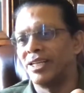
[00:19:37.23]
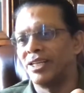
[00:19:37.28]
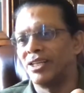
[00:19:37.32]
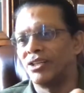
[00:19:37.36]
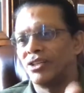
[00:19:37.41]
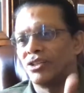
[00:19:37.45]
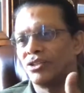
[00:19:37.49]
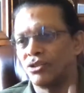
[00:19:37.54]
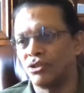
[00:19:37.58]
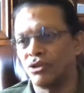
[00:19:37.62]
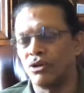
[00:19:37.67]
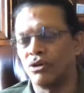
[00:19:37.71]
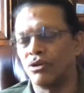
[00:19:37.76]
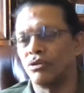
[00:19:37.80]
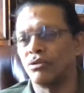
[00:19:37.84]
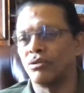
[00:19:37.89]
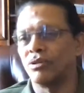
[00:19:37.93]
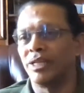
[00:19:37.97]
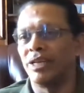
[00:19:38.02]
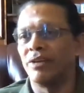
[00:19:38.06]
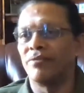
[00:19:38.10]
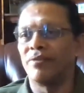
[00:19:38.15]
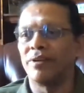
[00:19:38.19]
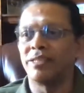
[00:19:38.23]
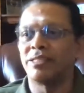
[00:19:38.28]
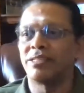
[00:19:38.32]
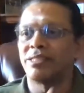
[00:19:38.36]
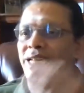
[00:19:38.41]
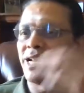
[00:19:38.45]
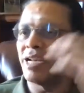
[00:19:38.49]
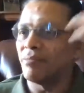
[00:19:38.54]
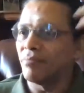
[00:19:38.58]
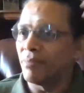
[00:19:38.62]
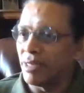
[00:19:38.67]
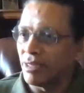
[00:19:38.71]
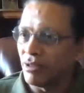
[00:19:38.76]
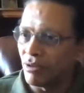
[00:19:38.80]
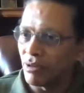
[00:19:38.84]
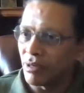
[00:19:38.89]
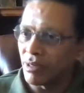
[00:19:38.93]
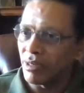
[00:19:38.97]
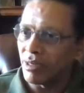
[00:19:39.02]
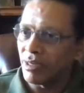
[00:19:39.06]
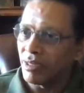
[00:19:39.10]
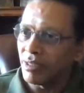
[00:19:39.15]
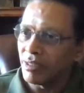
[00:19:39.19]
So if I stand by
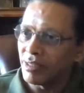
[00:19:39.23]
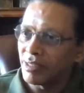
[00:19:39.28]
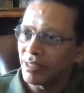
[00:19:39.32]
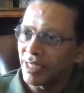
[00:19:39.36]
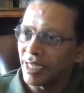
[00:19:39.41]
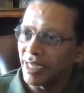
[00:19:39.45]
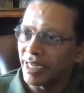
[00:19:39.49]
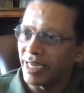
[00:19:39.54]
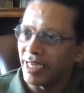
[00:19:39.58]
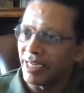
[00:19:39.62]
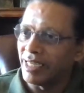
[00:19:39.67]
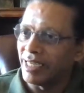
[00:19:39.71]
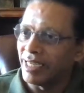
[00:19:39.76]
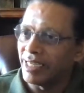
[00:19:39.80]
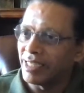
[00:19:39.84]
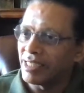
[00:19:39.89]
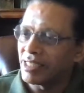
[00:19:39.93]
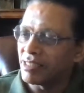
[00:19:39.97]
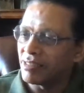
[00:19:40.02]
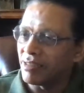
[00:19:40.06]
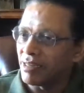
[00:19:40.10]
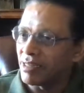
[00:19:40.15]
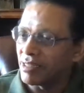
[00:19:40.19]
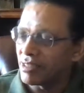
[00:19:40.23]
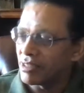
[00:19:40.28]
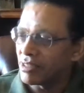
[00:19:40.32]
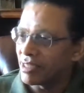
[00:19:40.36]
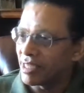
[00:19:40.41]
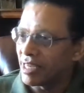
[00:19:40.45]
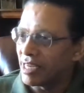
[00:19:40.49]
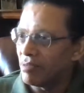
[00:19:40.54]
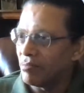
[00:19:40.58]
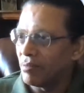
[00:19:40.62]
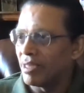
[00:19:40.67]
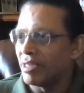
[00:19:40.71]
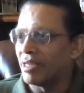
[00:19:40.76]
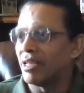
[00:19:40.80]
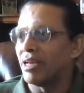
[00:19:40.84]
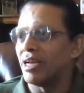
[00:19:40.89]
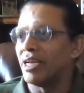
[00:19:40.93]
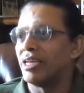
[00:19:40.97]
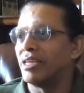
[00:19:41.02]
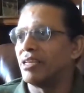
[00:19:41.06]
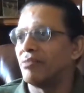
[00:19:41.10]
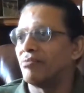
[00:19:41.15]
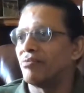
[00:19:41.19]
your side and start screaming in
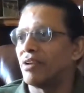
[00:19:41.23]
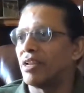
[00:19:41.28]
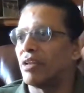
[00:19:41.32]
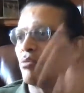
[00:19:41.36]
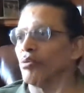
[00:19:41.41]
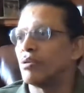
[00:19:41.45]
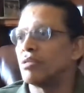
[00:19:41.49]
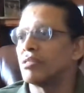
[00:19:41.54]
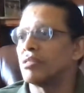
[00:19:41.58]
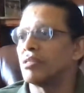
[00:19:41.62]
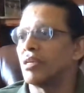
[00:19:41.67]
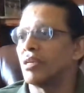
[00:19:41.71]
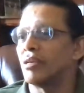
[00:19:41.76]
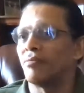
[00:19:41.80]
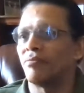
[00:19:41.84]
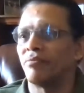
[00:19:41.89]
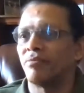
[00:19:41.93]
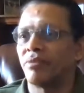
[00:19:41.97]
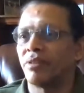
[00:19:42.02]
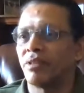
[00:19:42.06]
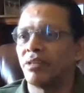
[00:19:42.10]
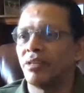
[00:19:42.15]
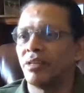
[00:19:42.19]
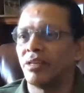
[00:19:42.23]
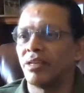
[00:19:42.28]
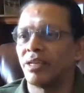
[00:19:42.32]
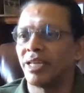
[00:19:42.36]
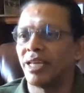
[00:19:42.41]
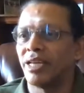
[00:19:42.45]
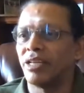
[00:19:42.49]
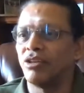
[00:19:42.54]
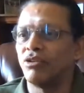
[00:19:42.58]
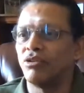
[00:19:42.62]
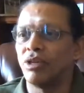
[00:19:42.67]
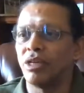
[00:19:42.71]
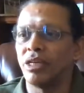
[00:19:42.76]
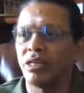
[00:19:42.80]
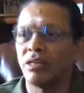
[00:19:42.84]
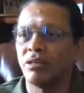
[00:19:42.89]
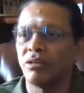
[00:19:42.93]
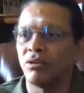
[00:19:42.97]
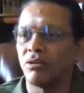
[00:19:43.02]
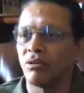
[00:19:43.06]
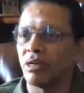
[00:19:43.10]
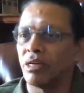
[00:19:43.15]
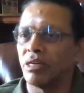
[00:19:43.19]
high frequency, can you
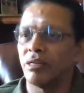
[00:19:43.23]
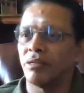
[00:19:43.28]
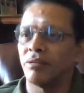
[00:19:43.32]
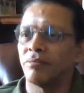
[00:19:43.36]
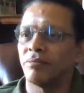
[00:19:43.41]
ignore it?